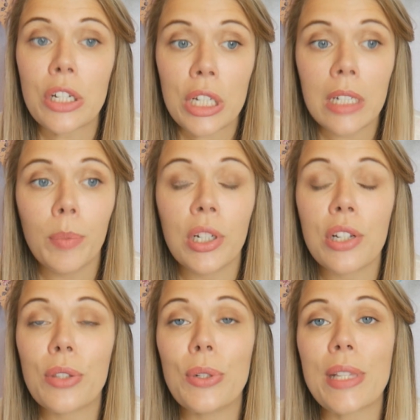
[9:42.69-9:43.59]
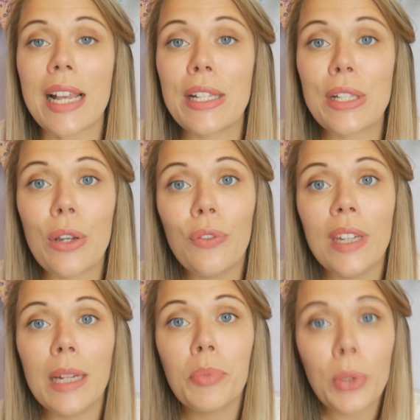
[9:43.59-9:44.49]
Jean at Bookish Thoughts, and
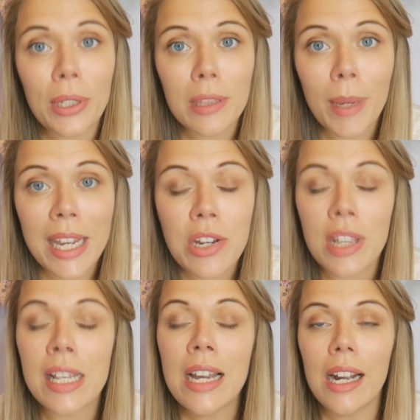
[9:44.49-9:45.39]
Sophie at Portal in the Pages.